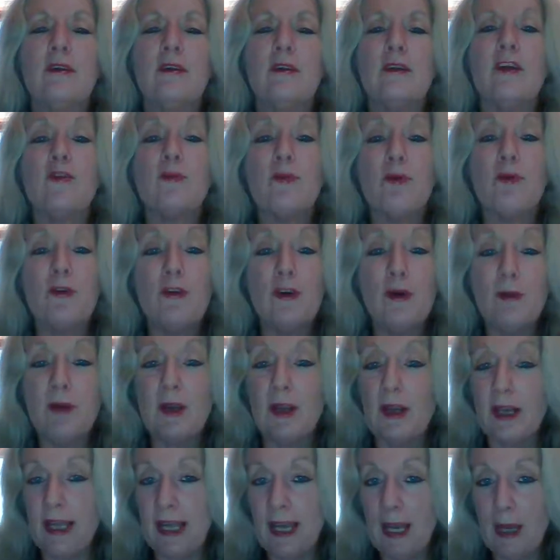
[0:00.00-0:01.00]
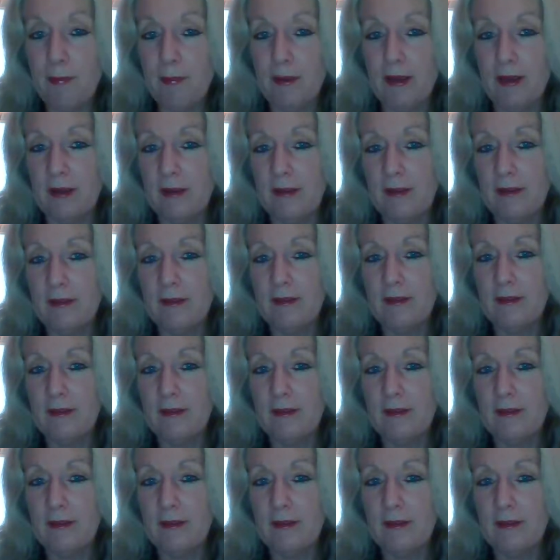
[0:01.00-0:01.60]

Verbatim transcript: that's predominantly happy.